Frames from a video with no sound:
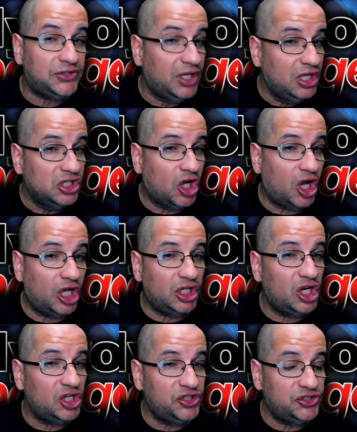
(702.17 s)
color,
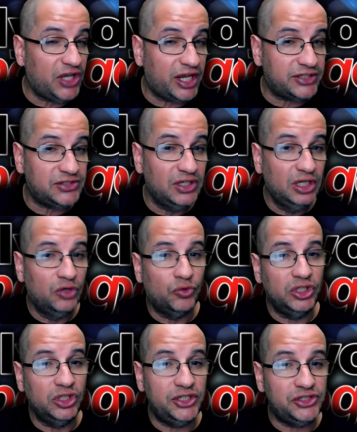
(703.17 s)
sex,
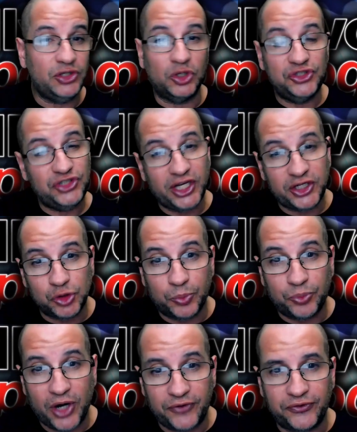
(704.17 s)
religion, or sexual
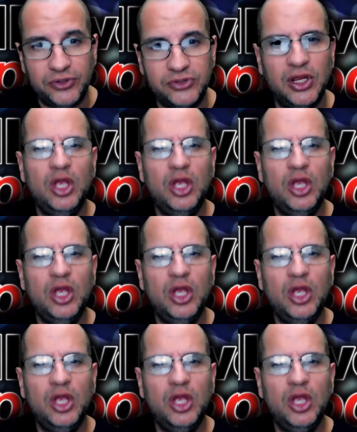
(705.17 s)
preference,